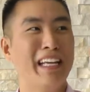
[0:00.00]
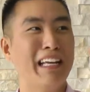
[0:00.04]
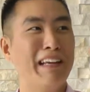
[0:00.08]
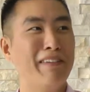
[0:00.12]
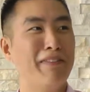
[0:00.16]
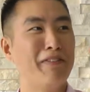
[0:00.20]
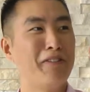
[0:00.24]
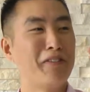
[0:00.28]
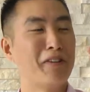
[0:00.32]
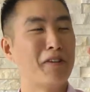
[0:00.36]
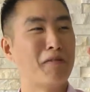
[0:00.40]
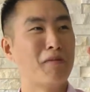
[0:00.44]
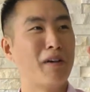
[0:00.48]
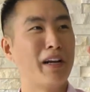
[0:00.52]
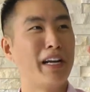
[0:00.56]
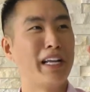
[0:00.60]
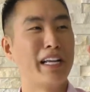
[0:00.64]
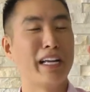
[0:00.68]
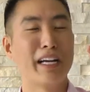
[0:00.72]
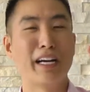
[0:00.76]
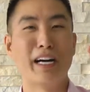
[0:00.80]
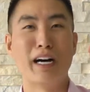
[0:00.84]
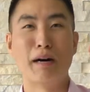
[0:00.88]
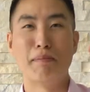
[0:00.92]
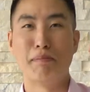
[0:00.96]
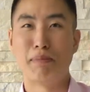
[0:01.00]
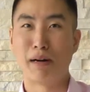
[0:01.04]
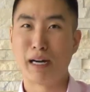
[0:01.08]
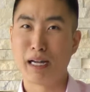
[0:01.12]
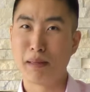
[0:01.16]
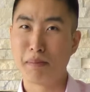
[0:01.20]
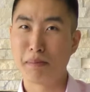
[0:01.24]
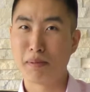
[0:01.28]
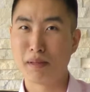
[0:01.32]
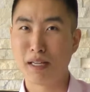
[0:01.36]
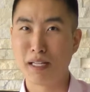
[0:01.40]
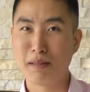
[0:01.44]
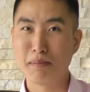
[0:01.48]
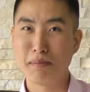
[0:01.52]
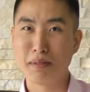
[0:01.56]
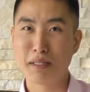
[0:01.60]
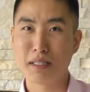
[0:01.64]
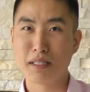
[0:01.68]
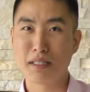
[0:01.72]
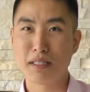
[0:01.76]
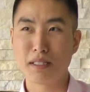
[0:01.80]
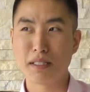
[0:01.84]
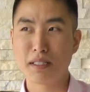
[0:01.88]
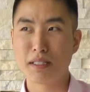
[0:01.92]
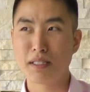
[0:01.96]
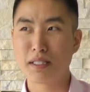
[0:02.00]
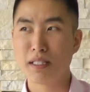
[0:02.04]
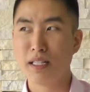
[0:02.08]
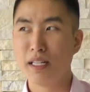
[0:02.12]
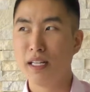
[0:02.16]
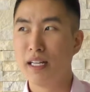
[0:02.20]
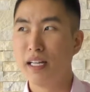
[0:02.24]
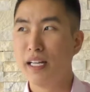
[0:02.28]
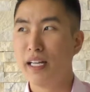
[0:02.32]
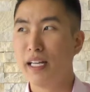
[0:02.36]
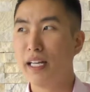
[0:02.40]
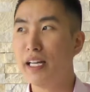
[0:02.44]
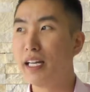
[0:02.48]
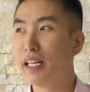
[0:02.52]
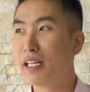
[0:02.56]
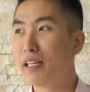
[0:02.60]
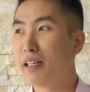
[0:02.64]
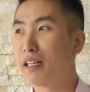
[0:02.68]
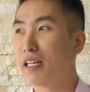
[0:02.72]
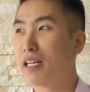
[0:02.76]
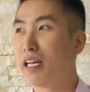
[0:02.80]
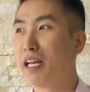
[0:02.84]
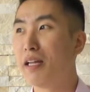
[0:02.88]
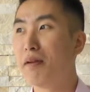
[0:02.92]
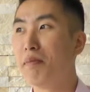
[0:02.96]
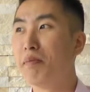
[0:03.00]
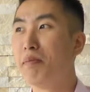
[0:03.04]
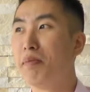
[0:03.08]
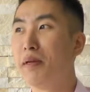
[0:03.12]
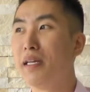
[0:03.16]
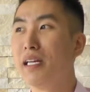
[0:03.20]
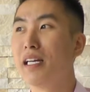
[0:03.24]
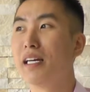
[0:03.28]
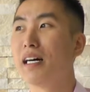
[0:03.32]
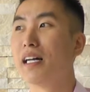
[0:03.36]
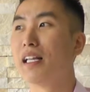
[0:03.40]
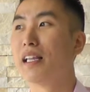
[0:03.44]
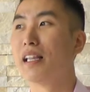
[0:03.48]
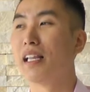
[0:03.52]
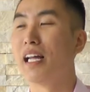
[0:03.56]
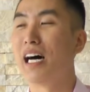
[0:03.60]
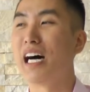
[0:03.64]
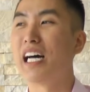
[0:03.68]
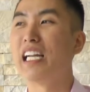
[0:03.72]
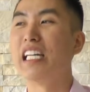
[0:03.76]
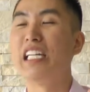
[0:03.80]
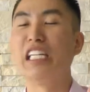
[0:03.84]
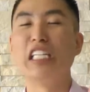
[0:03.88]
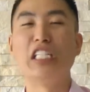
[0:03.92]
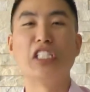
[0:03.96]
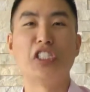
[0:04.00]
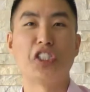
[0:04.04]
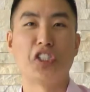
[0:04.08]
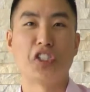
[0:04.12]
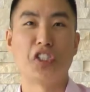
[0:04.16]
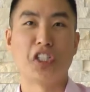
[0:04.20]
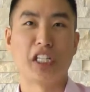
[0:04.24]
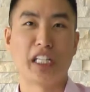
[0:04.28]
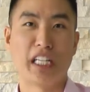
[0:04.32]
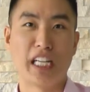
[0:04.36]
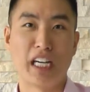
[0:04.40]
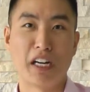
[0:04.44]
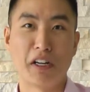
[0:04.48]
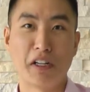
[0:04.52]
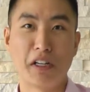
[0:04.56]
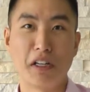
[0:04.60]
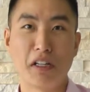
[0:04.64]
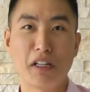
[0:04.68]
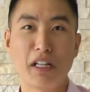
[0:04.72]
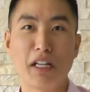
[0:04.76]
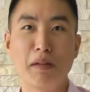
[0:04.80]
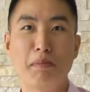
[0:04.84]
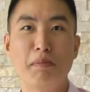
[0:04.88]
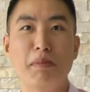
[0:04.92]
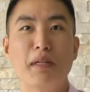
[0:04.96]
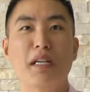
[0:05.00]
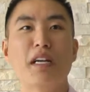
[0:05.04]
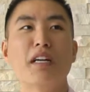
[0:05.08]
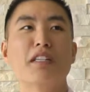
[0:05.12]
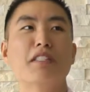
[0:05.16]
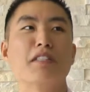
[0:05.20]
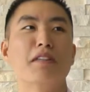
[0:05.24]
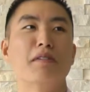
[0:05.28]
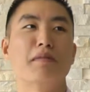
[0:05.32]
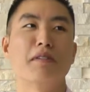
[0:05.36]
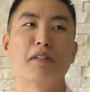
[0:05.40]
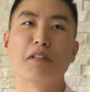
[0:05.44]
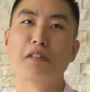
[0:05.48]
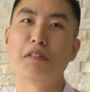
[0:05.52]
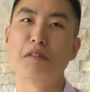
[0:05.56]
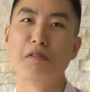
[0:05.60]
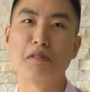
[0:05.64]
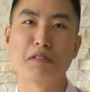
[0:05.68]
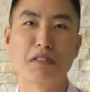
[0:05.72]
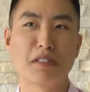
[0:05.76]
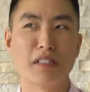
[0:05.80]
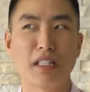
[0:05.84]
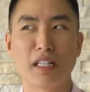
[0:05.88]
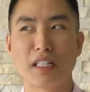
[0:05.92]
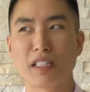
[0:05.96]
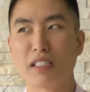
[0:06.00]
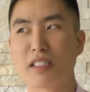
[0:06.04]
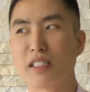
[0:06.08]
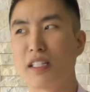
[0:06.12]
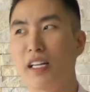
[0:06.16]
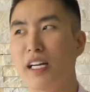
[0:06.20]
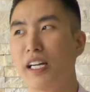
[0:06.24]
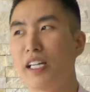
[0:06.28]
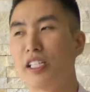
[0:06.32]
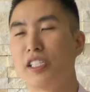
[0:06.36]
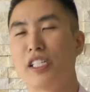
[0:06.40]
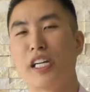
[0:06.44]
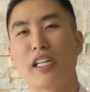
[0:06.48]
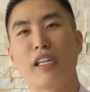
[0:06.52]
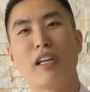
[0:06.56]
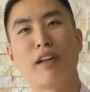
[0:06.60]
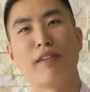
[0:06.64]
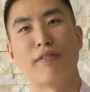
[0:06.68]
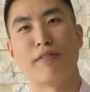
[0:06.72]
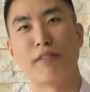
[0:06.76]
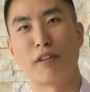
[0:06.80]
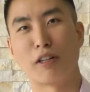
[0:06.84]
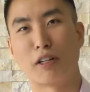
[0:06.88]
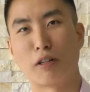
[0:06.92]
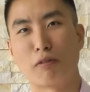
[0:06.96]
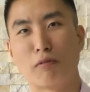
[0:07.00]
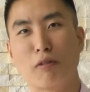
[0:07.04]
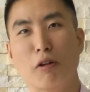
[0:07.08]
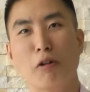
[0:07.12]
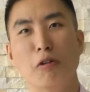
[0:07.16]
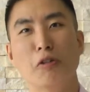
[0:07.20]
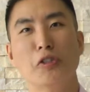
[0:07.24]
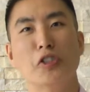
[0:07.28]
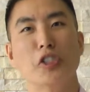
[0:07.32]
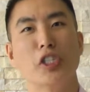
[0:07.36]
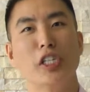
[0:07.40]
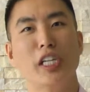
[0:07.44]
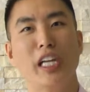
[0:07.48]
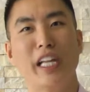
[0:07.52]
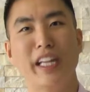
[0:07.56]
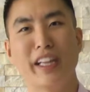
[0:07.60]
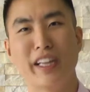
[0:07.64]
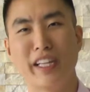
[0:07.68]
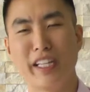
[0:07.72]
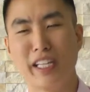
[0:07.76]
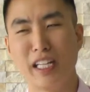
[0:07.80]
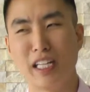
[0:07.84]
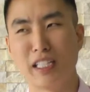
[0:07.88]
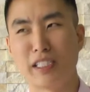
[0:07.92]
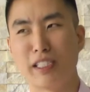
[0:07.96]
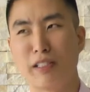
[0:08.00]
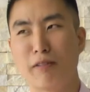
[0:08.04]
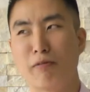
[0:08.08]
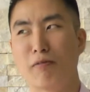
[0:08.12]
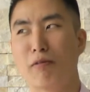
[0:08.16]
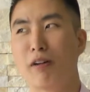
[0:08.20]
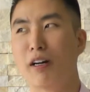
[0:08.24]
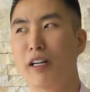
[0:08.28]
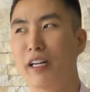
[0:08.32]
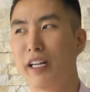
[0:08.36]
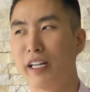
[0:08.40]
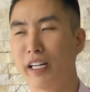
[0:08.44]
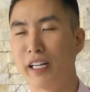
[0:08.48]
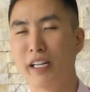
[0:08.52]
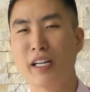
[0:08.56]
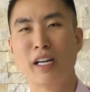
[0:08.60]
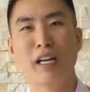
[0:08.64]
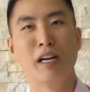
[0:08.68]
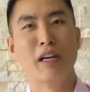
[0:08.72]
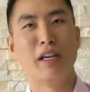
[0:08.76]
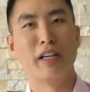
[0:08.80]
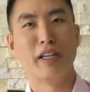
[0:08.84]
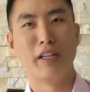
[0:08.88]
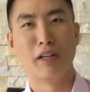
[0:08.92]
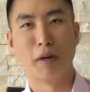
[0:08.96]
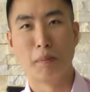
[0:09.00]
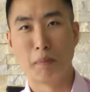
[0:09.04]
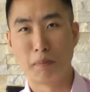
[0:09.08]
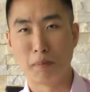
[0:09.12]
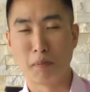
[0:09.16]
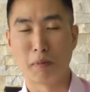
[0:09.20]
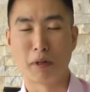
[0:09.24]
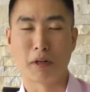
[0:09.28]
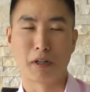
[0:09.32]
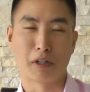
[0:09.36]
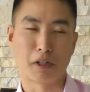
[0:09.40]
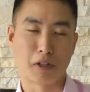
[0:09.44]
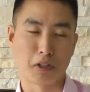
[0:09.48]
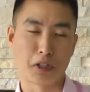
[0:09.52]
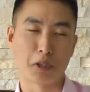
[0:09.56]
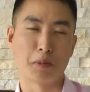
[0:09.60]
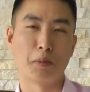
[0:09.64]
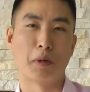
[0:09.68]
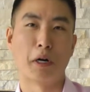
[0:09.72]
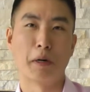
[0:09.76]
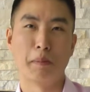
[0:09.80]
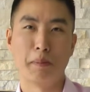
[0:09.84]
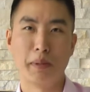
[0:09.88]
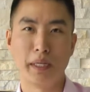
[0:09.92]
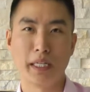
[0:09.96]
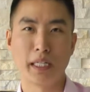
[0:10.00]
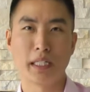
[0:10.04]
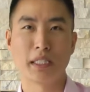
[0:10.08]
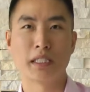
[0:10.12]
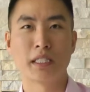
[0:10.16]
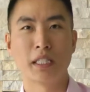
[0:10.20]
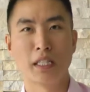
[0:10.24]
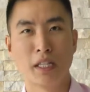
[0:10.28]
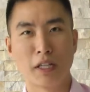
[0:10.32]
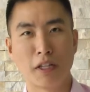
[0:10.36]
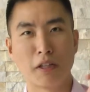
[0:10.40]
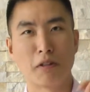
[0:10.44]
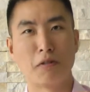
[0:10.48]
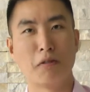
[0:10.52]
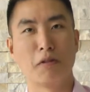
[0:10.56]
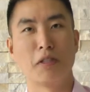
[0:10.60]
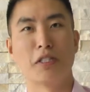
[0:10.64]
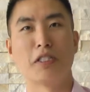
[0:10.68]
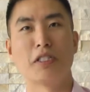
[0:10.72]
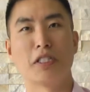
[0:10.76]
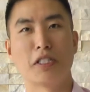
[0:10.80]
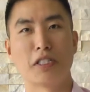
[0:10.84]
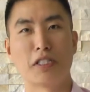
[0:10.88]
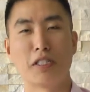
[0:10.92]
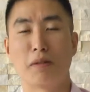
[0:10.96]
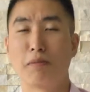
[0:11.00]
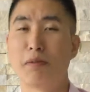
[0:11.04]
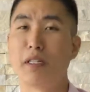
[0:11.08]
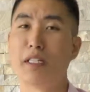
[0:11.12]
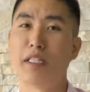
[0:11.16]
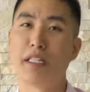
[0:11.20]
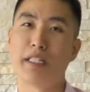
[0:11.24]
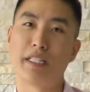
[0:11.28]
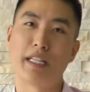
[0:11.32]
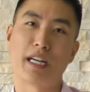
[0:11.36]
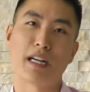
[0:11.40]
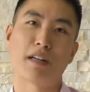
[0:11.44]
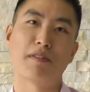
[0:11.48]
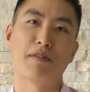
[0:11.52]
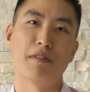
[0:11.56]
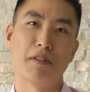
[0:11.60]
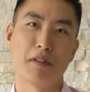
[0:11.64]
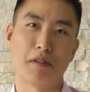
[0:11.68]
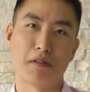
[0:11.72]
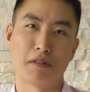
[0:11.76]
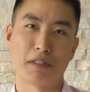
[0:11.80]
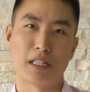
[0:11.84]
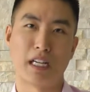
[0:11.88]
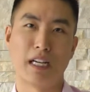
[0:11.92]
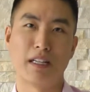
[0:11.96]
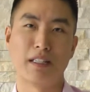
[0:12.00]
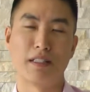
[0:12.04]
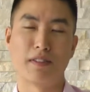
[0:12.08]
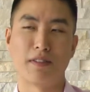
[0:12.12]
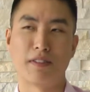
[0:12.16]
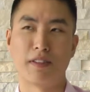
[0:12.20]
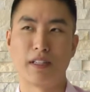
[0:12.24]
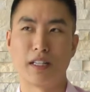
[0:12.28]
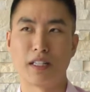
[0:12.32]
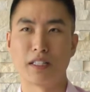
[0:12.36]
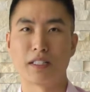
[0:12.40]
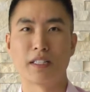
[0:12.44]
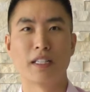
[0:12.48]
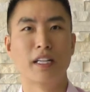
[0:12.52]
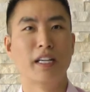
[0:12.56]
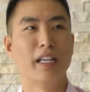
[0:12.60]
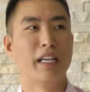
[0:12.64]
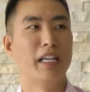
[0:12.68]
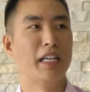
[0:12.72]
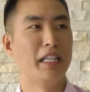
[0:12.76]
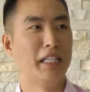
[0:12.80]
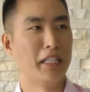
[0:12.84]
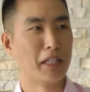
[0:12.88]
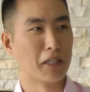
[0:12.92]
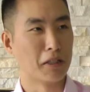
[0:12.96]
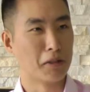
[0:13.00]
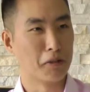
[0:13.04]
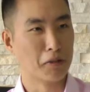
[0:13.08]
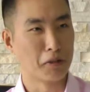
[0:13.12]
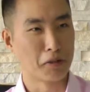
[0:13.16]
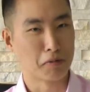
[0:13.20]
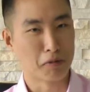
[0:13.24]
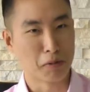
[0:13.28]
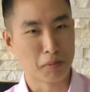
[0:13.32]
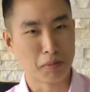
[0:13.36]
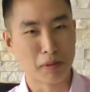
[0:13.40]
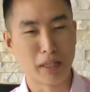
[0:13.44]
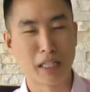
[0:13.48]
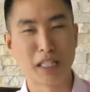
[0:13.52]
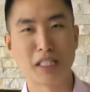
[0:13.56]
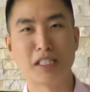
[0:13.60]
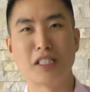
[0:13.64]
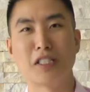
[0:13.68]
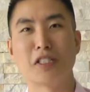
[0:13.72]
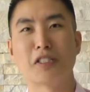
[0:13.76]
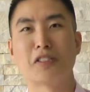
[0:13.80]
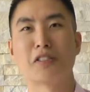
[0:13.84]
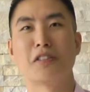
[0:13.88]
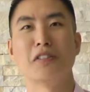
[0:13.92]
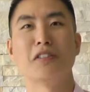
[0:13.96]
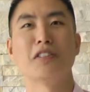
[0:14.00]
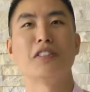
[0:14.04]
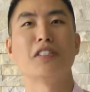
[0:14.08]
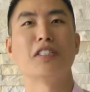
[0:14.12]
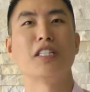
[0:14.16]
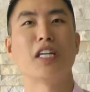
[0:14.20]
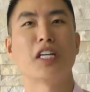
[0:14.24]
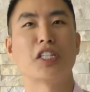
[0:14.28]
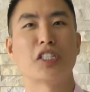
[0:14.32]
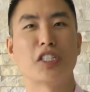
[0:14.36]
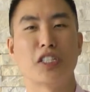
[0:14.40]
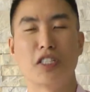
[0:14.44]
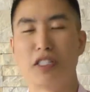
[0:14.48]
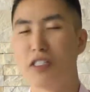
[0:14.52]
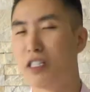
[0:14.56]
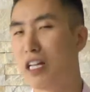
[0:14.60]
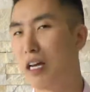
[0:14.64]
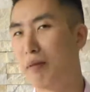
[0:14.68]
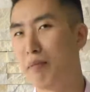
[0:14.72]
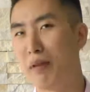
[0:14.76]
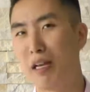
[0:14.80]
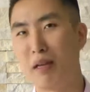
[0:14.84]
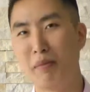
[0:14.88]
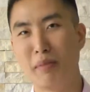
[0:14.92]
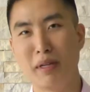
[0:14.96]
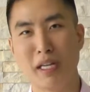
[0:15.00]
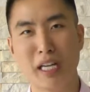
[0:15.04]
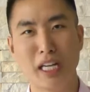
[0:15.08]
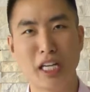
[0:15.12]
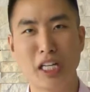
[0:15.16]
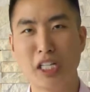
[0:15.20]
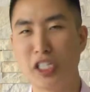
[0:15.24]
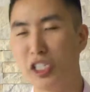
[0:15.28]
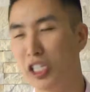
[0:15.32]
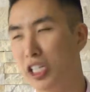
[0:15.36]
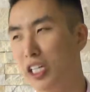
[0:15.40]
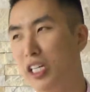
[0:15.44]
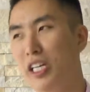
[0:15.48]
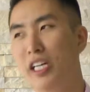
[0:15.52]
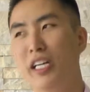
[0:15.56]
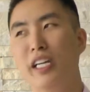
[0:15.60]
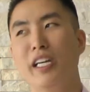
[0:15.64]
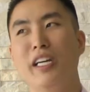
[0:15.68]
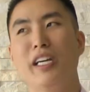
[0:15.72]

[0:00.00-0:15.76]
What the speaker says: If you're running a pipeline business, it can be a lot easier to calculate because it includes things like checking for corrosion and leaks and running what are called smart pigs through the system to detect for those kinds of things. It includes replacing certain sections that may be aging.